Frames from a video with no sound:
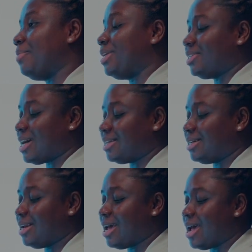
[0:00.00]
I'll be
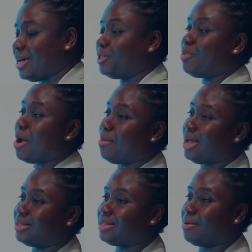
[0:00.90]
discussing the
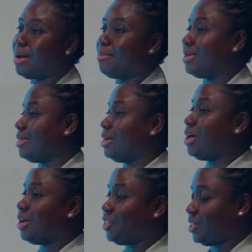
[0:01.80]
experiments and my
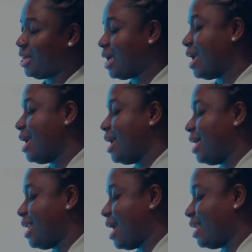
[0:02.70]
methodology.
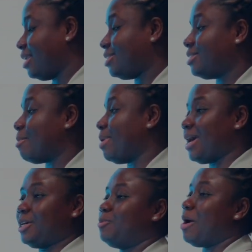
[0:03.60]
And then this is a
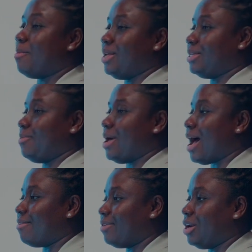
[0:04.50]
big experiment. We
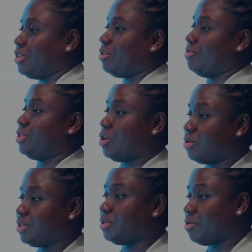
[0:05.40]
have a lot of
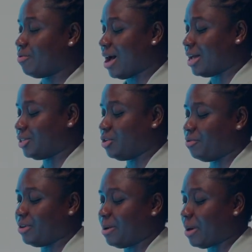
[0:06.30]
results so far.
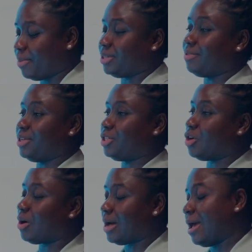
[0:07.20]
So for the purpose of this
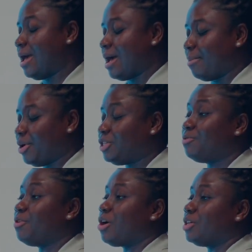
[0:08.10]
talk, I'm going
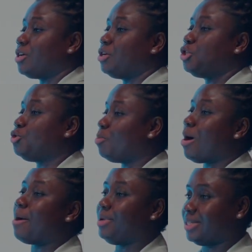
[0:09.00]
to focus on 2
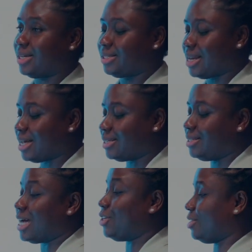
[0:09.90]
parameters.
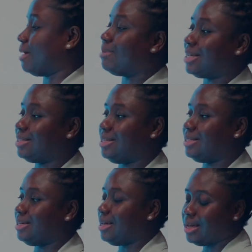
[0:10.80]
That's titratable
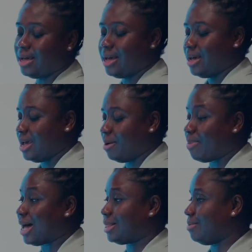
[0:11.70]
acidity
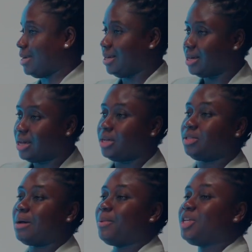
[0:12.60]
and PAC-E.
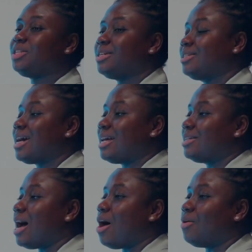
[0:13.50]
So I'm going to
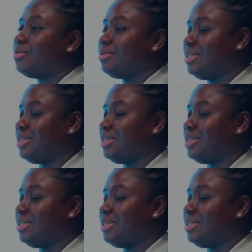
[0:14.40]
discuss how